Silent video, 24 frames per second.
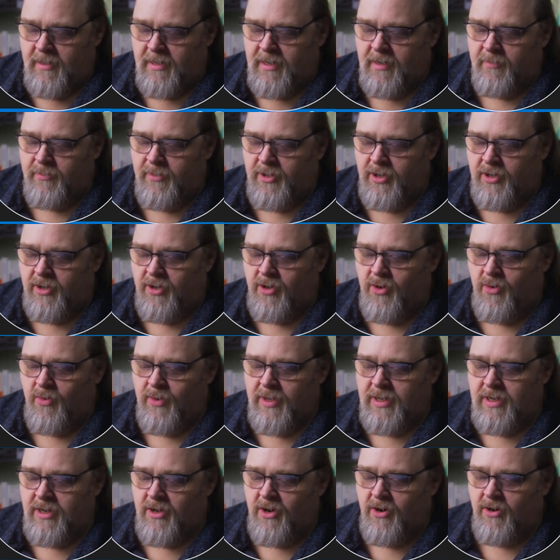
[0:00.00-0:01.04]
I'm going to go
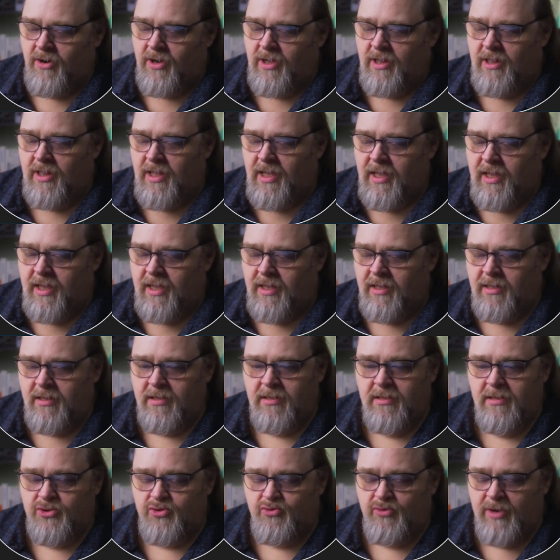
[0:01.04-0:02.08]
in our client
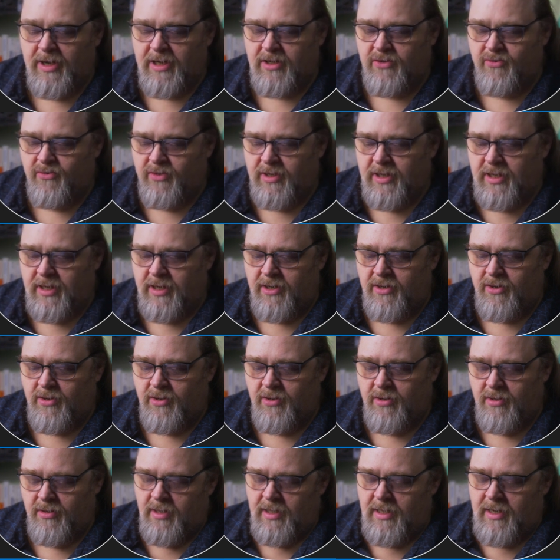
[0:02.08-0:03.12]
directory
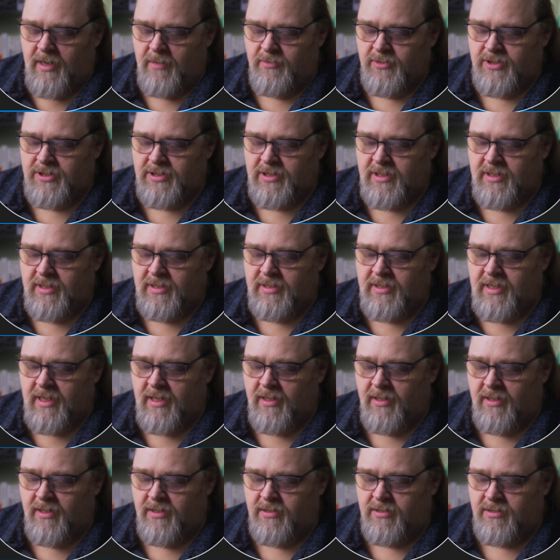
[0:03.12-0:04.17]
here, and I'm just going to
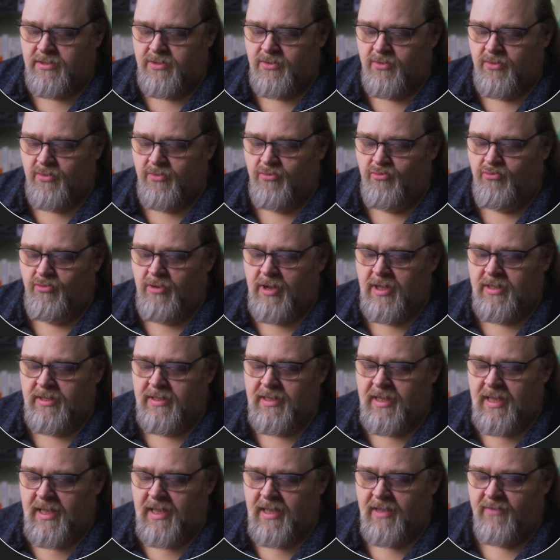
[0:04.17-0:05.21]
tell it to run
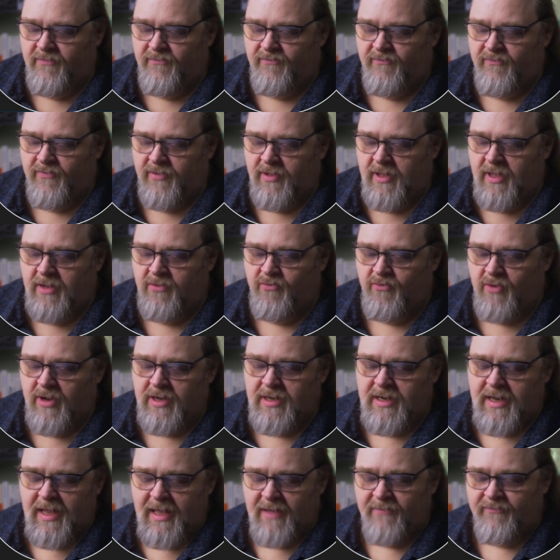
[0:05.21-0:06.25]
dev. And
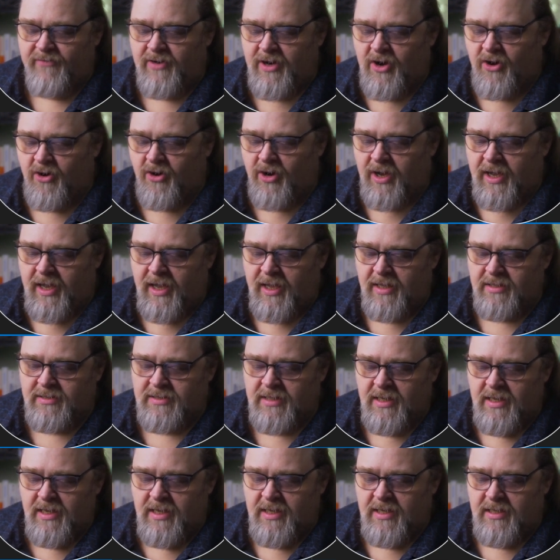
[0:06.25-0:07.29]
run dev in our case
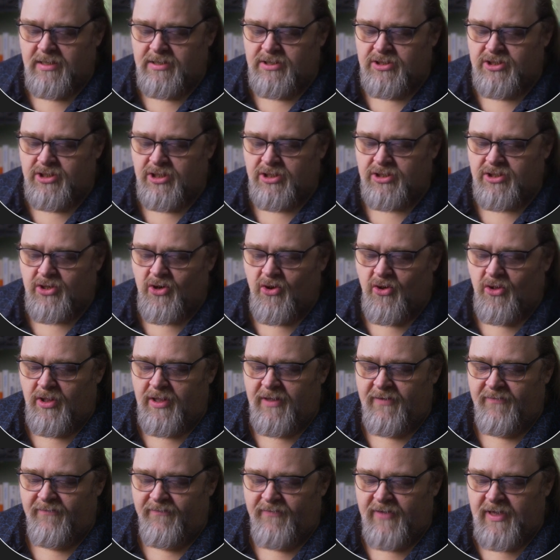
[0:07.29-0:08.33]
is just
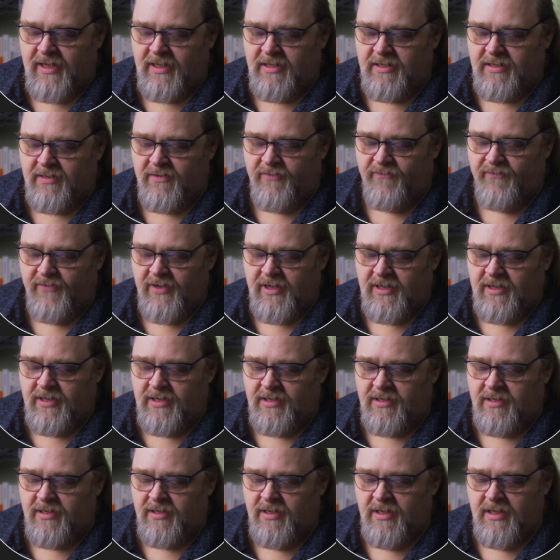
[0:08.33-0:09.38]
calling Vite, and
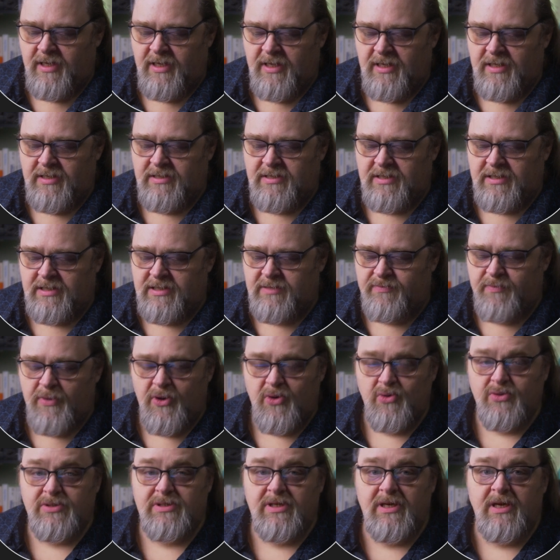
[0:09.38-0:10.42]
Vite is
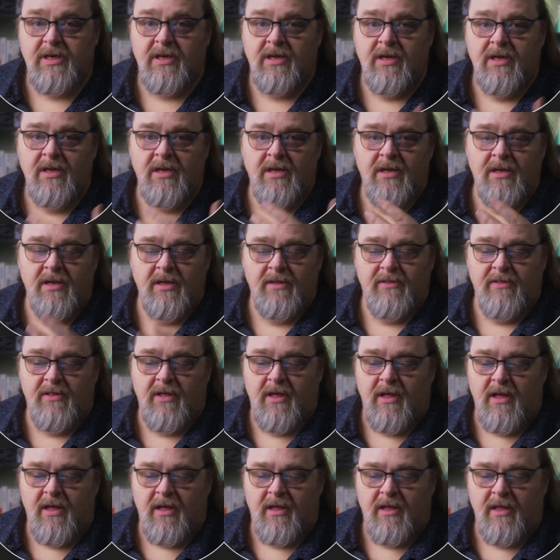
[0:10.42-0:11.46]
exposing
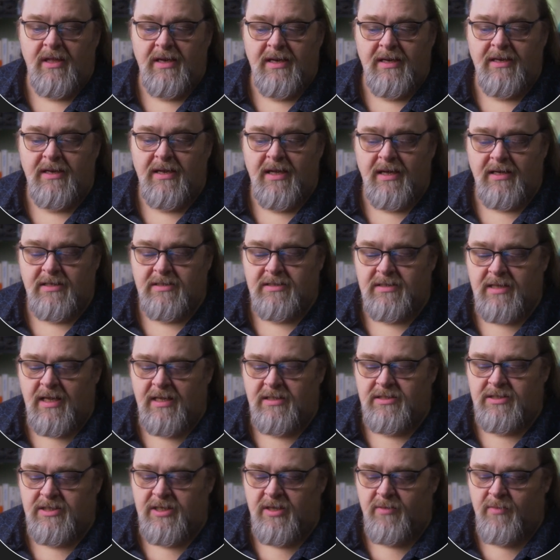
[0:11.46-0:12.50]
uh, an index
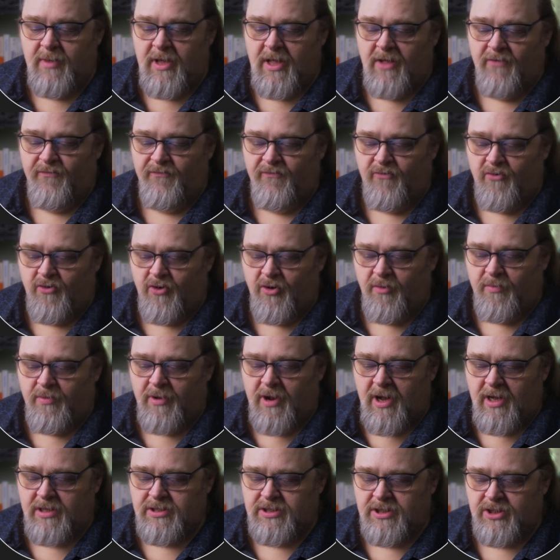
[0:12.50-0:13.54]
H T M L for our
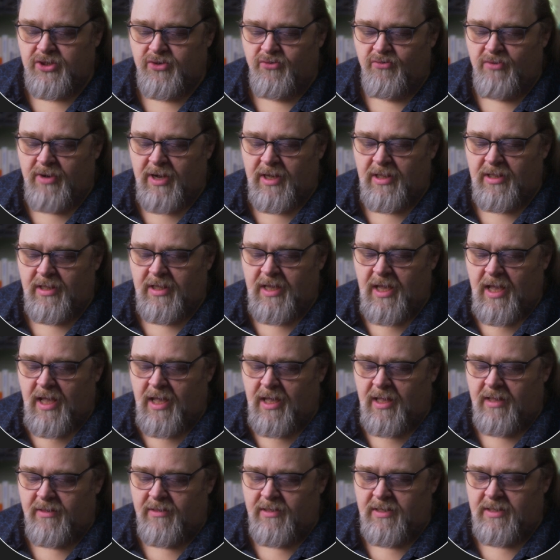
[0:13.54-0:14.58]
project directly
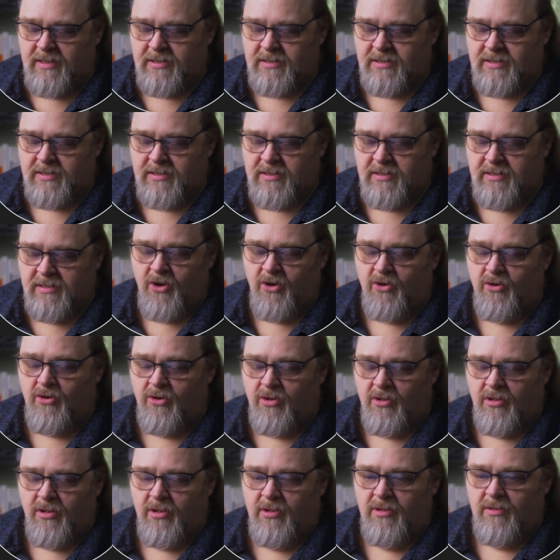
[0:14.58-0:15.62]
on this U R
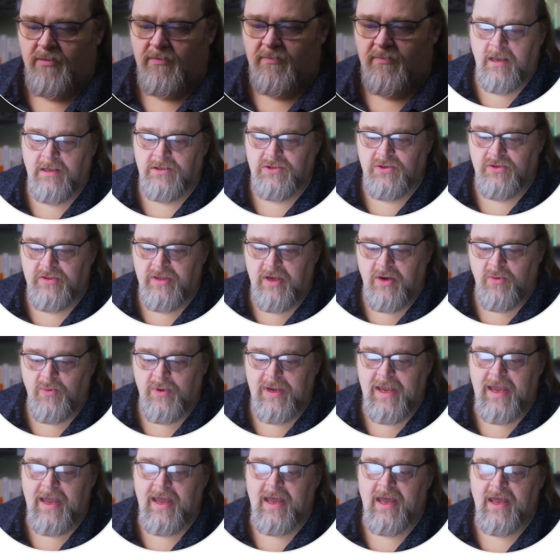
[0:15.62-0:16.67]
L. And so there we
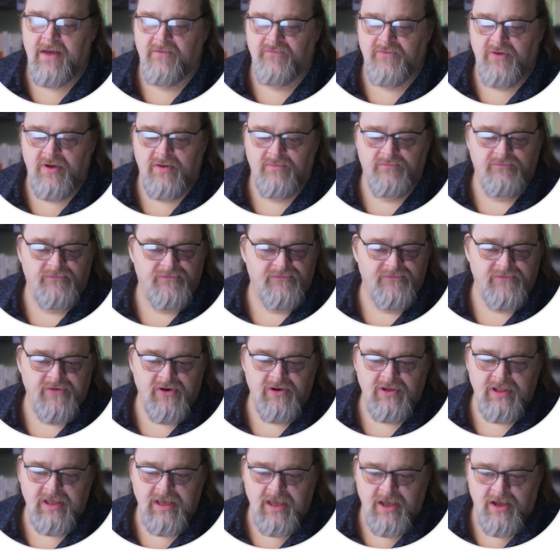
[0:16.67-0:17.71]
have a
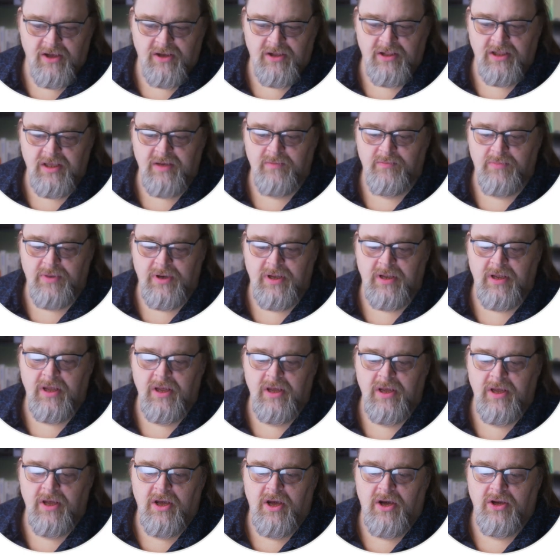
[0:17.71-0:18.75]
fairly ugly but
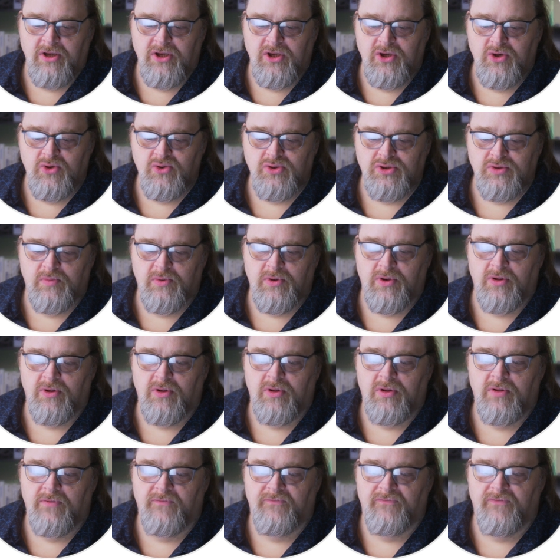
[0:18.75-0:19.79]
a
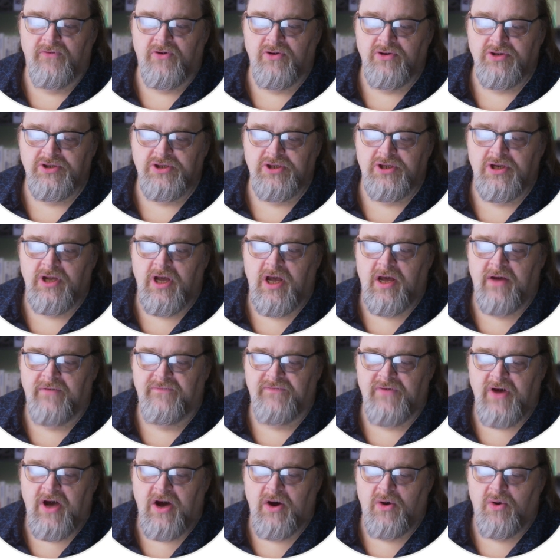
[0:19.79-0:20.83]
usable version
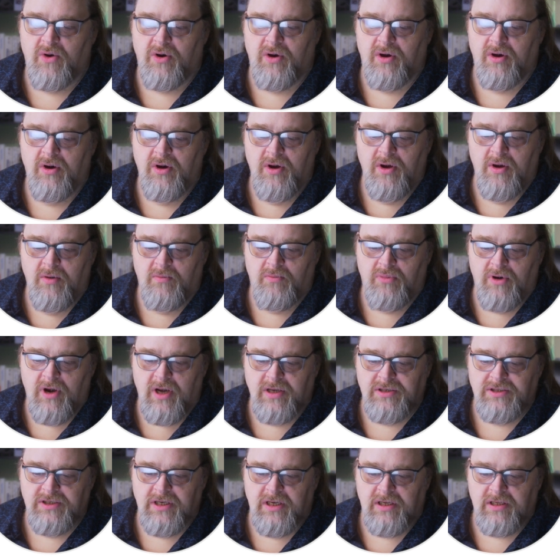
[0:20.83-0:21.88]
of our
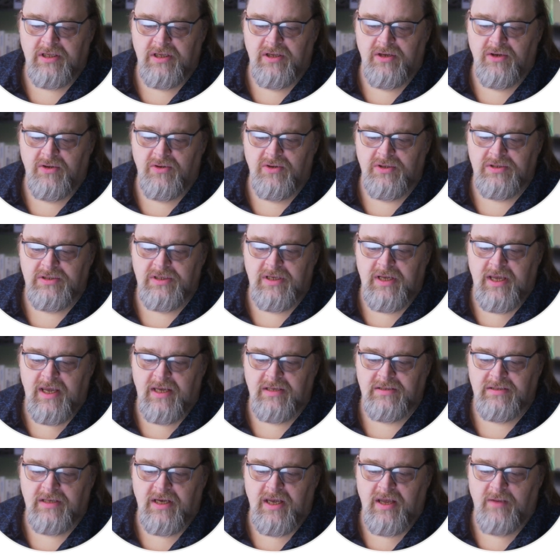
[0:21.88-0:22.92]
project. And notice it
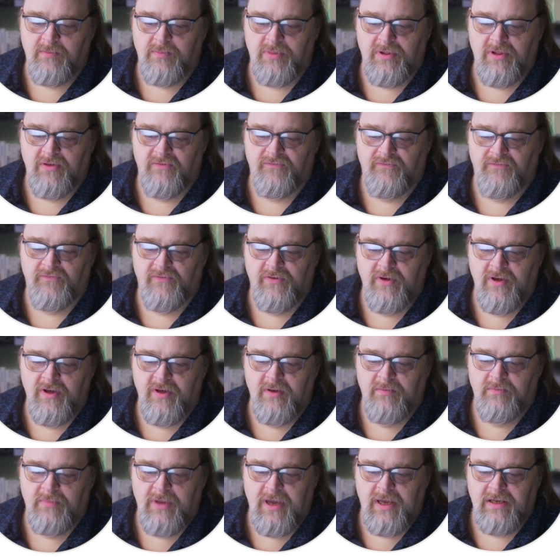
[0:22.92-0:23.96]
has a couple of
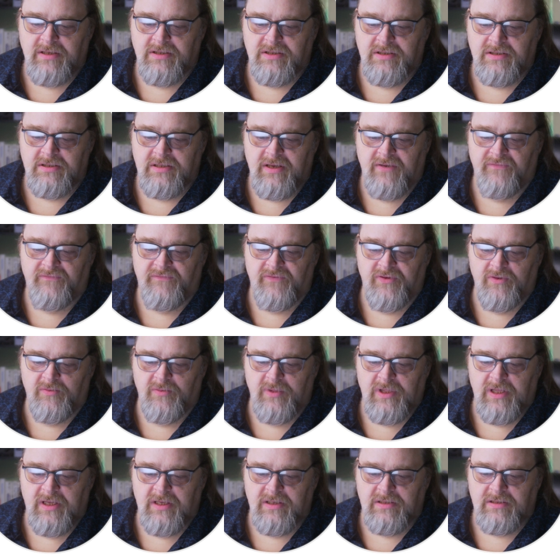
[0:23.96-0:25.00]
pages, a
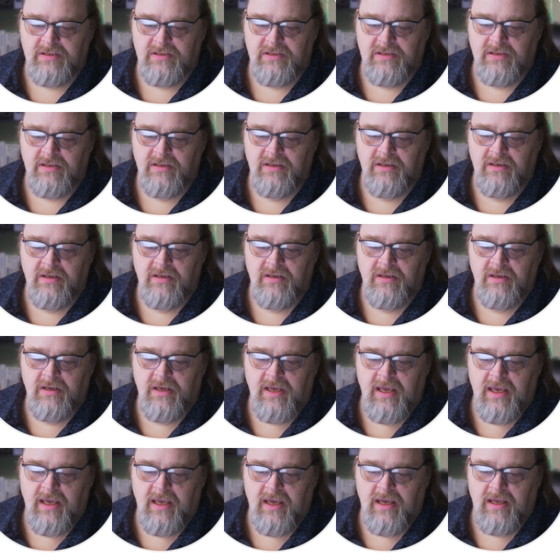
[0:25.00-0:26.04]
film list
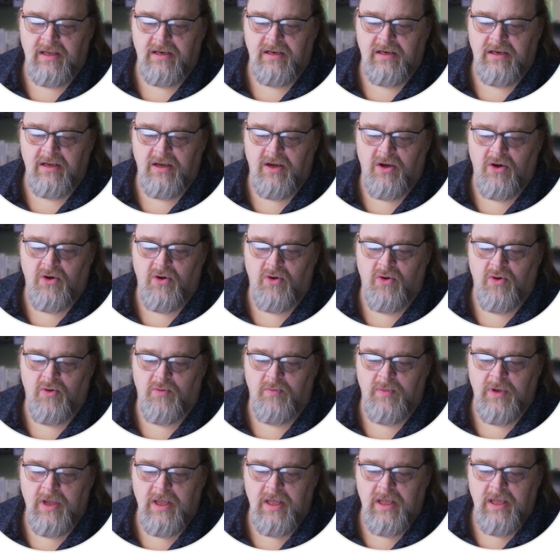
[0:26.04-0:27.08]
and
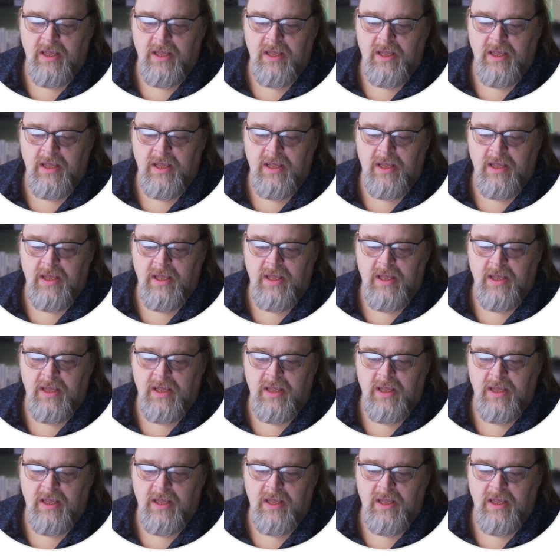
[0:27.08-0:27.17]
home.